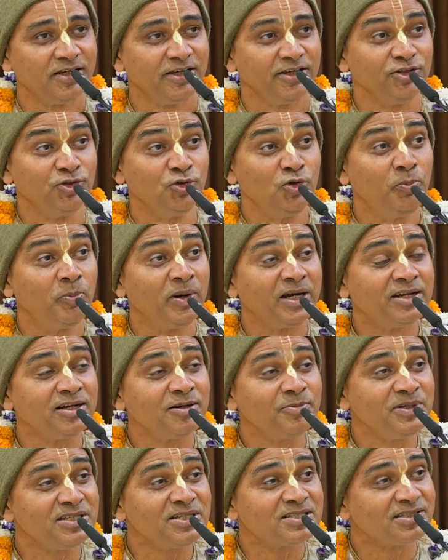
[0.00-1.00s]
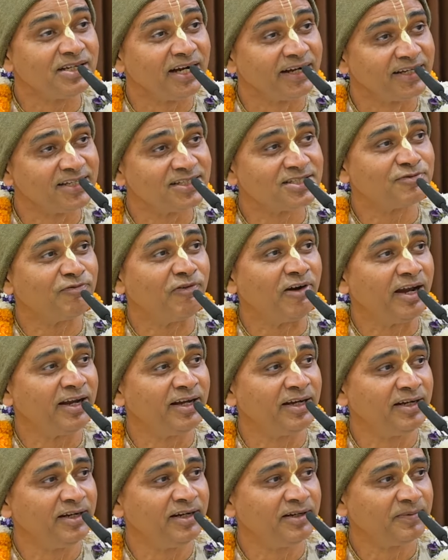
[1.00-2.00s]
You better be
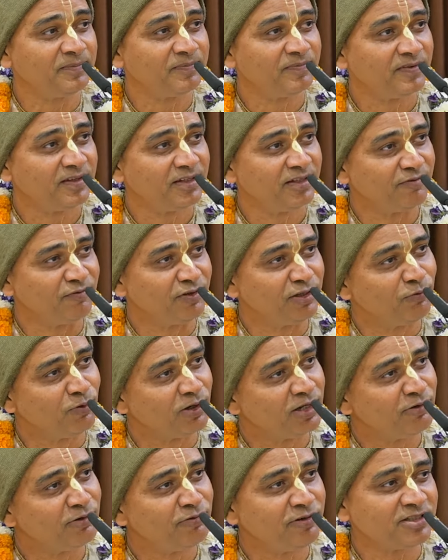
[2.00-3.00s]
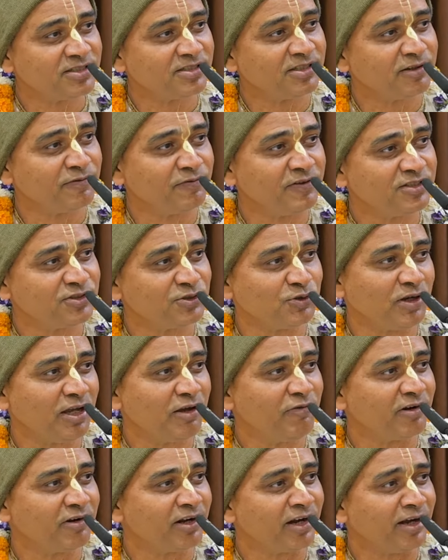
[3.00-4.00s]
satisfied with whatever service you
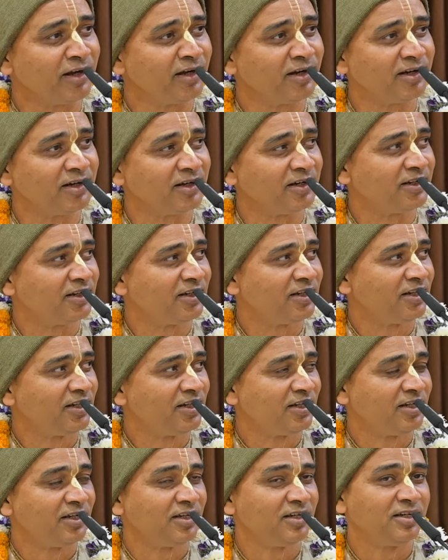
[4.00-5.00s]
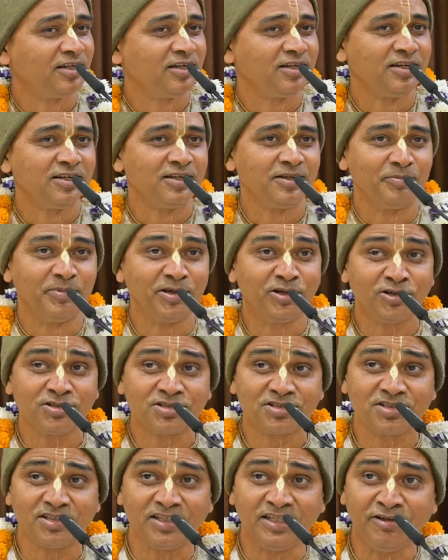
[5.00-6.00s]
have rendered,
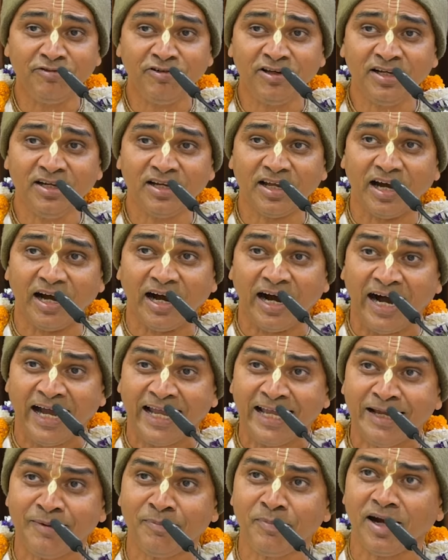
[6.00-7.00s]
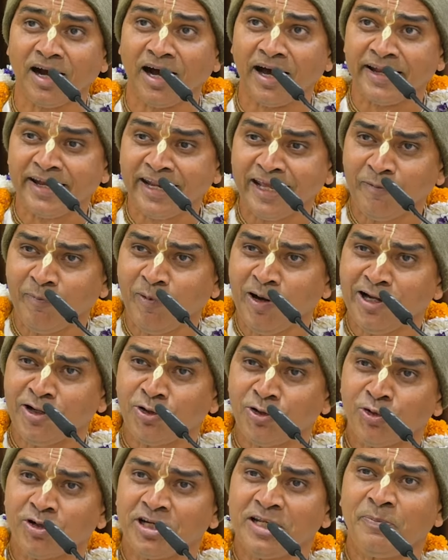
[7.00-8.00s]
because even I am unable
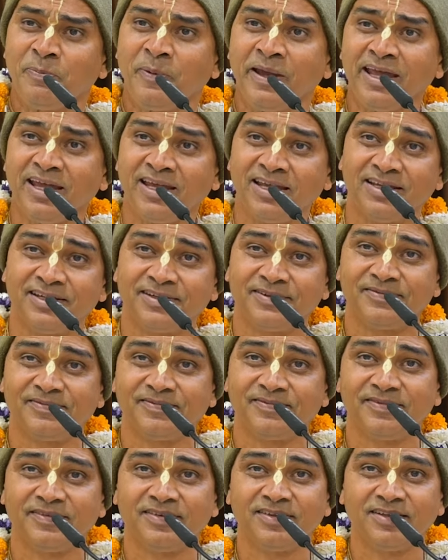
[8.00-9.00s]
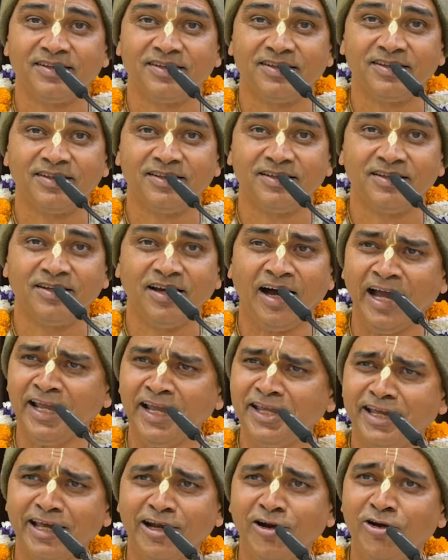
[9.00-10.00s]
to repay.
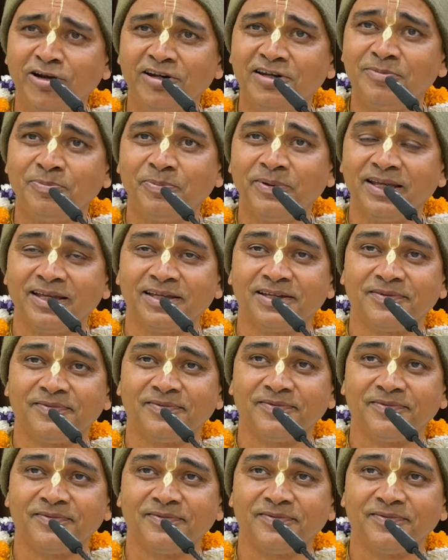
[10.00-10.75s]
I cannot repay.